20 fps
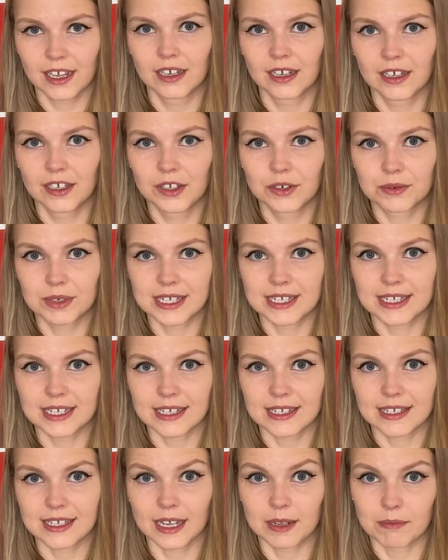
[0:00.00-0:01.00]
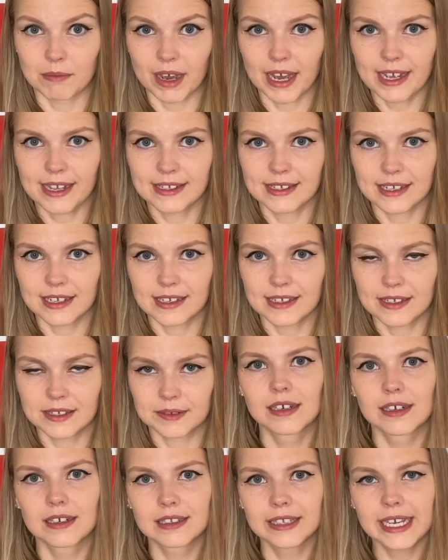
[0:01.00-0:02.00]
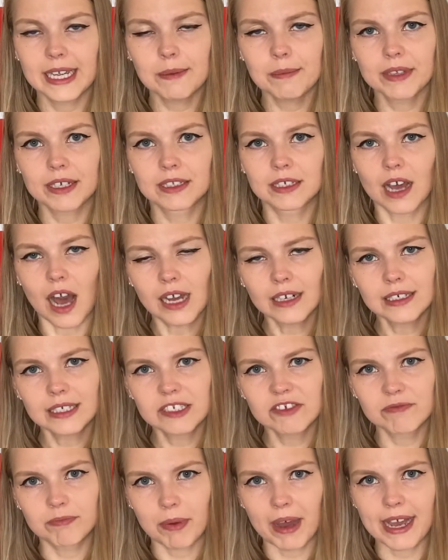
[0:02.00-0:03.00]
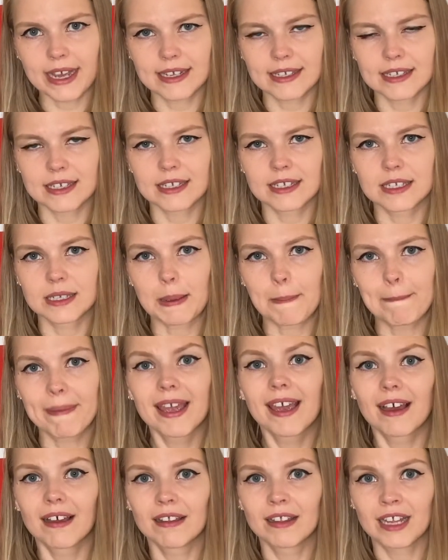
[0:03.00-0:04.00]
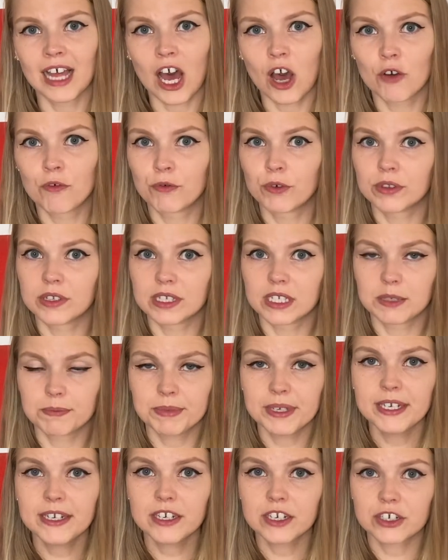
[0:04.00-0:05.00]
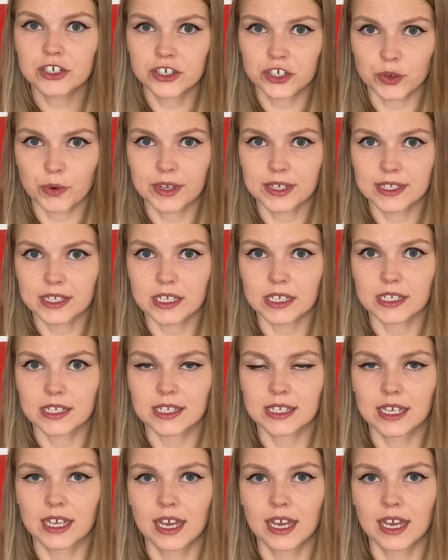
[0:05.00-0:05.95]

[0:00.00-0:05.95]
Heuristics and Biases, claim that cognitive biases may allow for the speedier choices